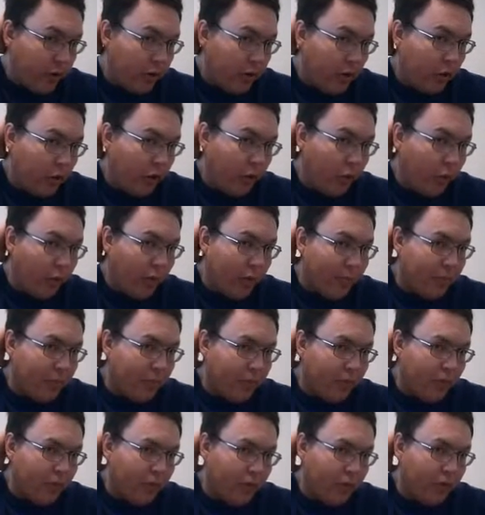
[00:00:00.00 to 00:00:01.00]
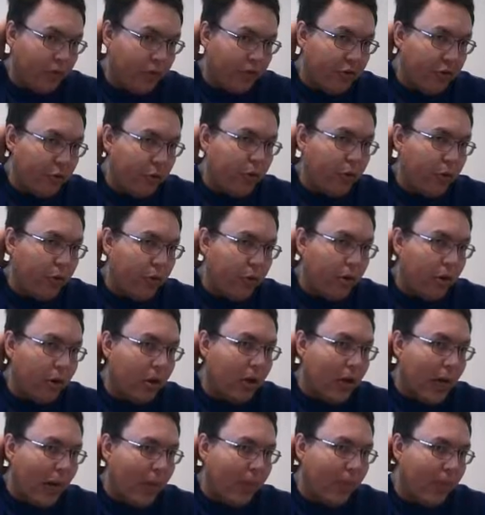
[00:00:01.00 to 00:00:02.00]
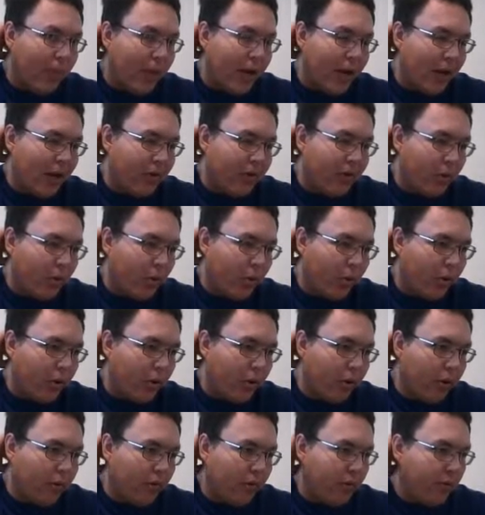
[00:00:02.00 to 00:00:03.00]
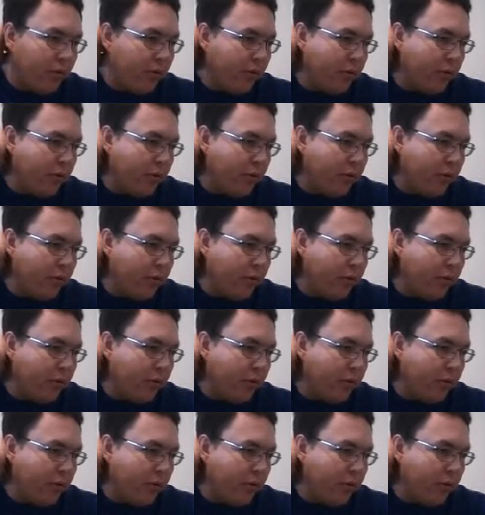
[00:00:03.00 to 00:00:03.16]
all the way up until the surrender at Appomattox Courthouse.